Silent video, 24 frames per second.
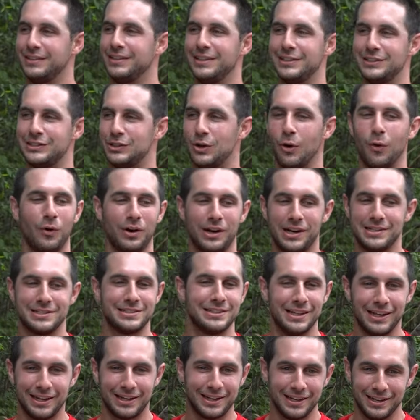His corgi's
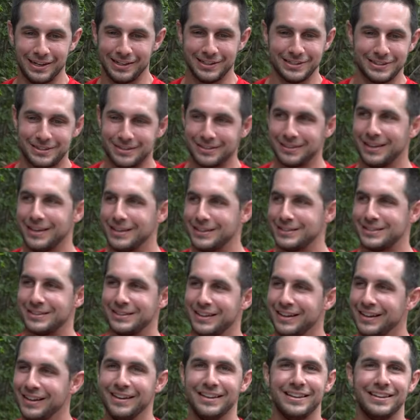licking
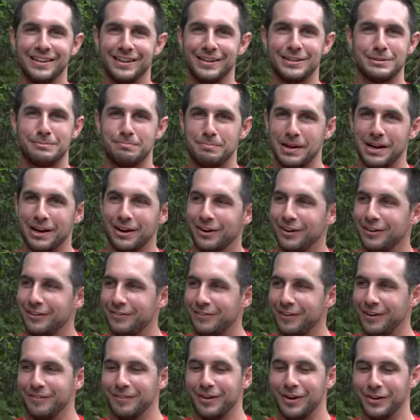his beard
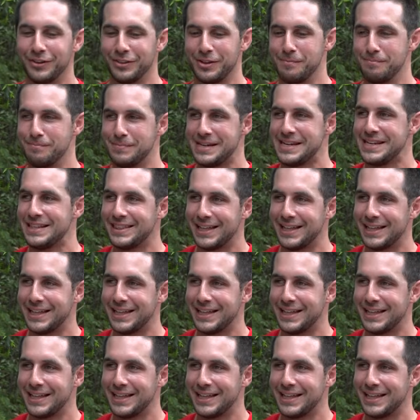from all the meat